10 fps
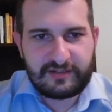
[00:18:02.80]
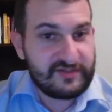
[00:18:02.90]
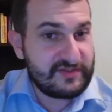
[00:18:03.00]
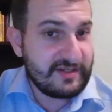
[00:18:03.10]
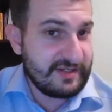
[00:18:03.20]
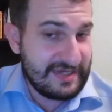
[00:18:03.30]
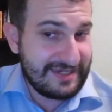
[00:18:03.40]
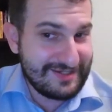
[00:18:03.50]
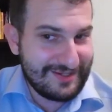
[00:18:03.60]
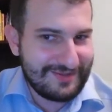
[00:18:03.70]
is still
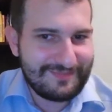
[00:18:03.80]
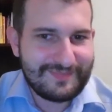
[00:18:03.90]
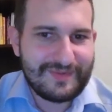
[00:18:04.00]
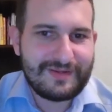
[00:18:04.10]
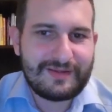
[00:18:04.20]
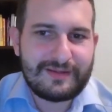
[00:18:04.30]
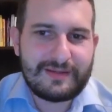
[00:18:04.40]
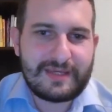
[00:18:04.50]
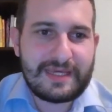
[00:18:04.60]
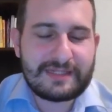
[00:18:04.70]
hanging,
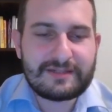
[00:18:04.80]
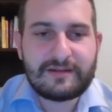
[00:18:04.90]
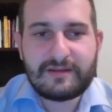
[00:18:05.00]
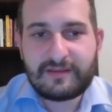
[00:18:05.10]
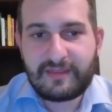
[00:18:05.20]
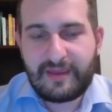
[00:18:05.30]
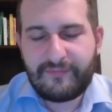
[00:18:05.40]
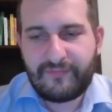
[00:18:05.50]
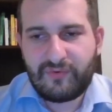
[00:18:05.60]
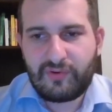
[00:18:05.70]
and
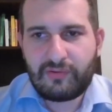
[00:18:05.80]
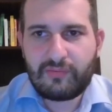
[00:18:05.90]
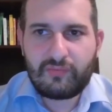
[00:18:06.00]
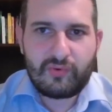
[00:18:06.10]
therefore